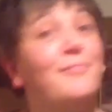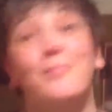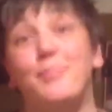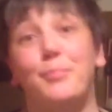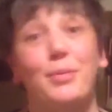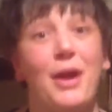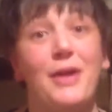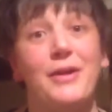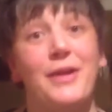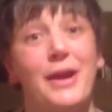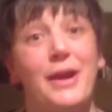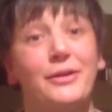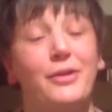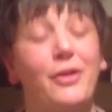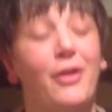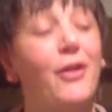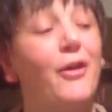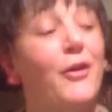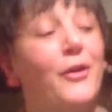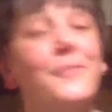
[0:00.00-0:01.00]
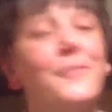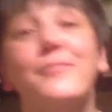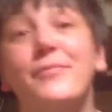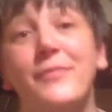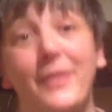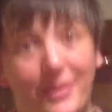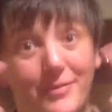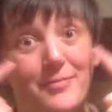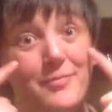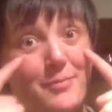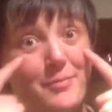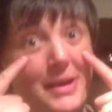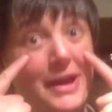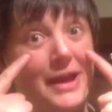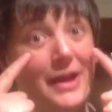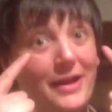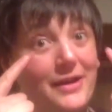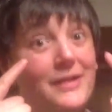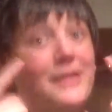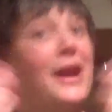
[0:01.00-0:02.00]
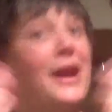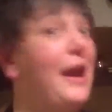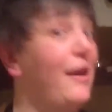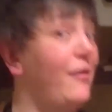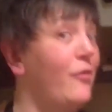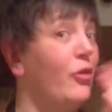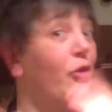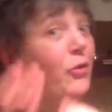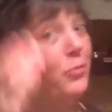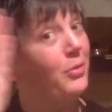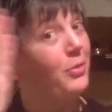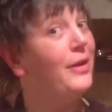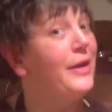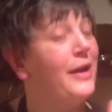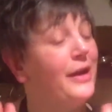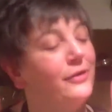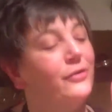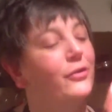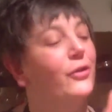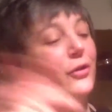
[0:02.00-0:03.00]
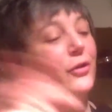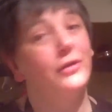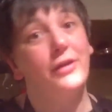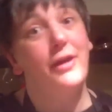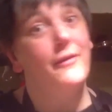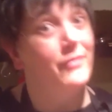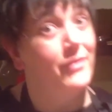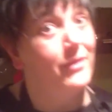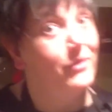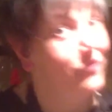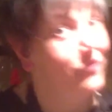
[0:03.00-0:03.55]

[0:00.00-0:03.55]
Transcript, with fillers: brown-eyed girl, me, Hazel, brown-eyed girl, loves this